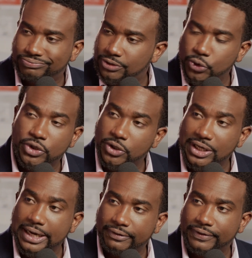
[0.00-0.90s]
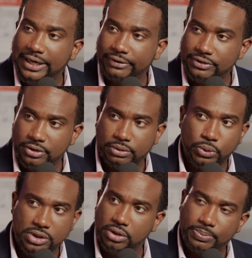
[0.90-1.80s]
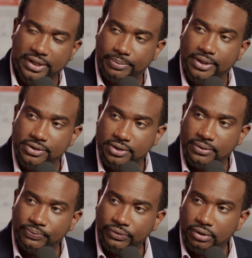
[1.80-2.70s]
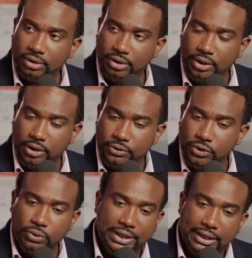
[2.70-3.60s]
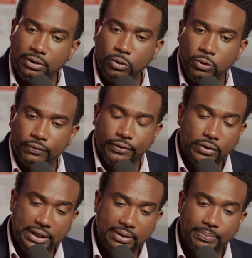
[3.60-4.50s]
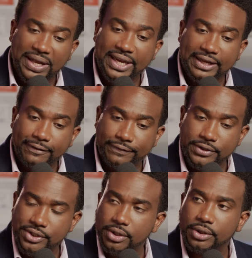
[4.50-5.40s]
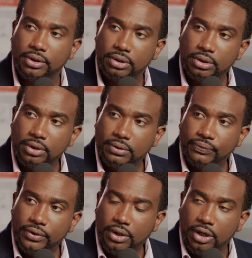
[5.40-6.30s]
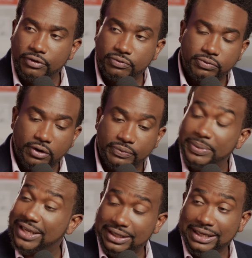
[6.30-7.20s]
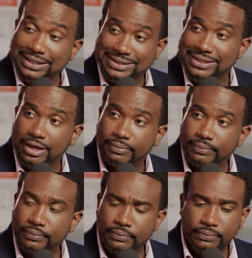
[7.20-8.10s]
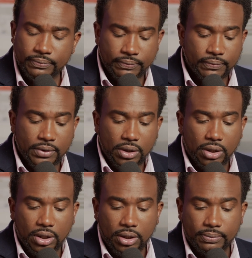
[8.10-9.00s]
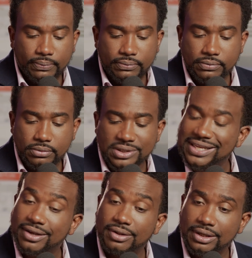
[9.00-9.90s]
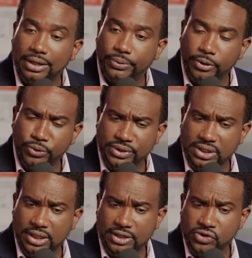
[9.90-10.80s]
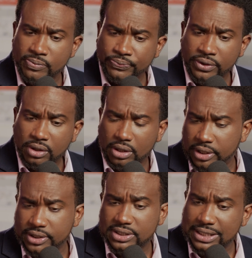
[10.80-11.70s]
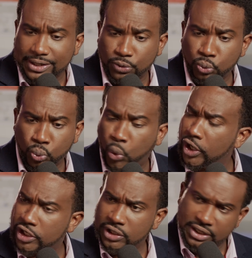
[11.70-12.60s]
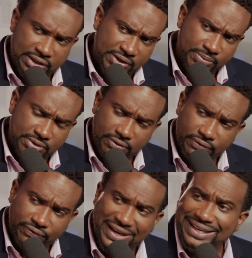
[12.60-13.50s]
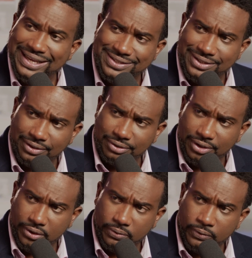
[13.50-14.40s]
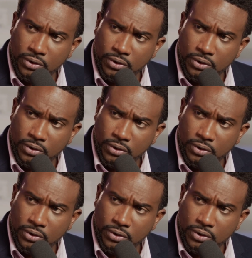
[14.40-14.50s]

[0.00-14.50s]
doing your nine to five is what's going to pay the bills. You know, so getting over, getting by that first hurdle of of making that step. Um, the second thing I would always say is understanding what you need in terms of financing. You know,